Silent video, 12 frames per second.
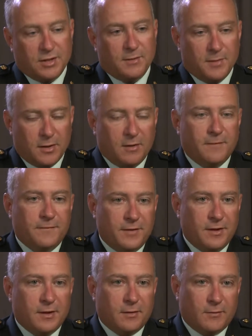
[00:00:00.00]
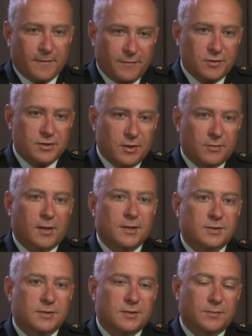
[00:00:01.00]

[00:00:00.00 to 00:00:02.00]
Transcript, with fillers: in the middle of the refugee crisis.